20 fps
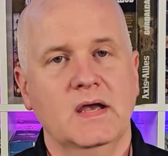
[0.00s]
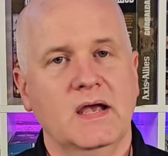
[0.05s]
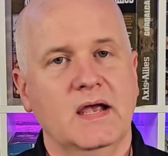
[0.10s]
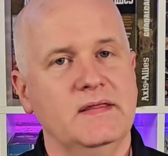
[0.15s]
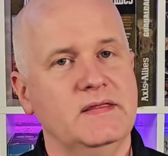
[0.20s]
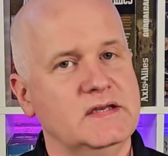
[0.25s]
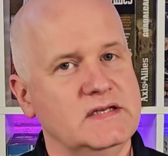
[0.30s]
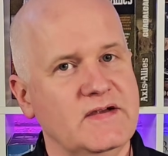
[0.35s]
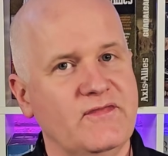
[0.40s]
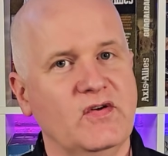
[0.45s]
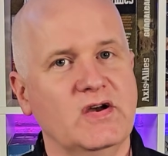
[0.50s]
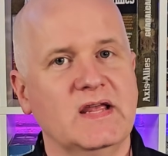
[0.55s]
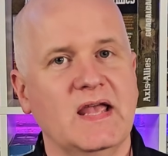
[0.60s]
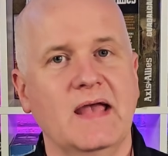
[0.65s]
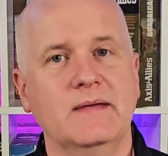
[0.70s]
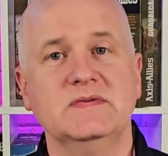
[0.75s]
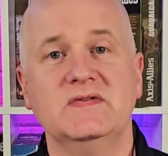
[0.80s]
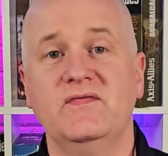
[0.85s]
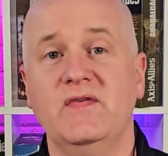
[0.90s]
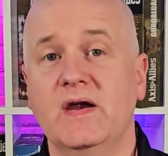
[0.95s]
In the different
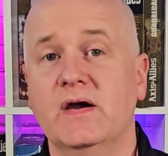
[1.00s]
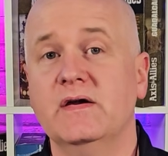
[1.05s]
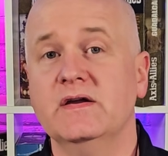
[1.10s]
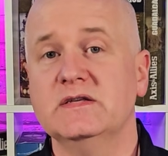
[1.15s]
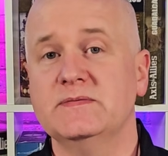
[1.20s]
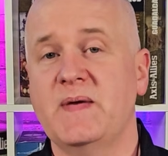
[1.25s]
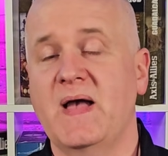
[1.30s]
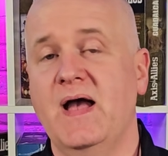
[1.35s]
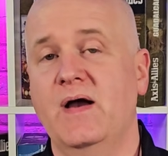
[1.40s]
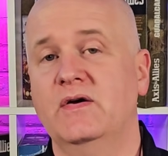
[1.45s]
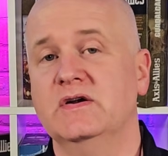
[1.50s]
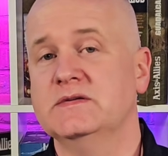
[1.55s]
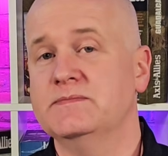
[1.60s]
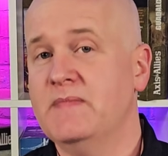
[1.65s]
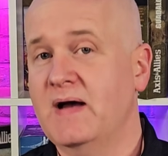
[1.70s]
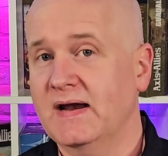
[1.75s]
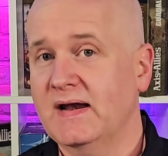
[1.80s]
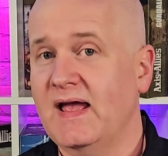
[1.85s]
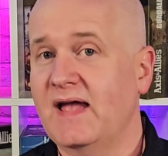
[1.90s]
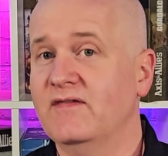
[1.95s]
games, various powers
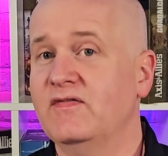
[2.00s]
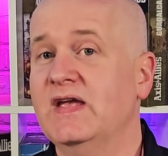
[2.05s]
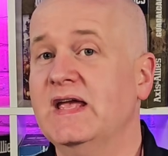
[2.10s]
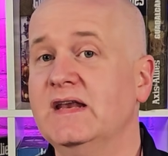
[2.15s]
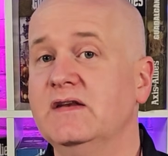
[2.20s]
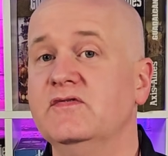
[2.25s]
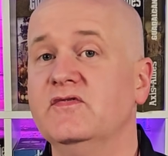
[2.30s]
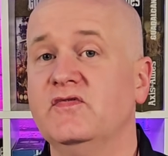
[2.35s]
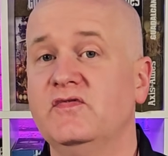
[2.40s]
might have hidden